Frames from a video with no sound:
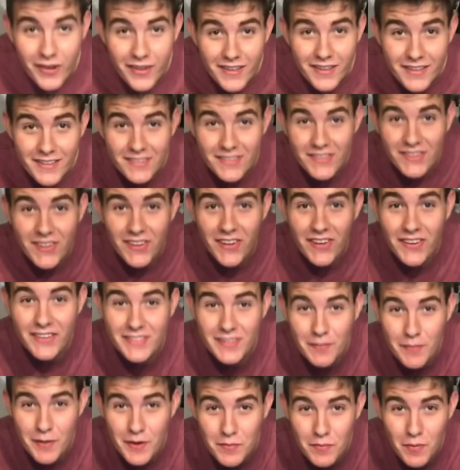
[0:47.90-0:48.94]
it is. It's
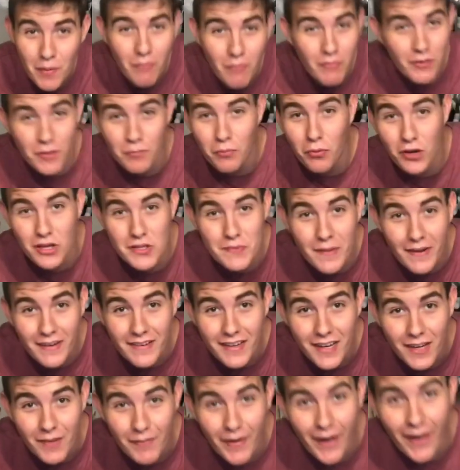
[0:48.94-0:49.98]
the big moment. The board's about to
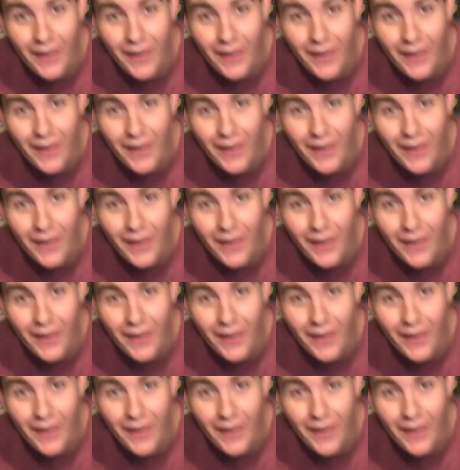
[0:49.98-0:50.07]
come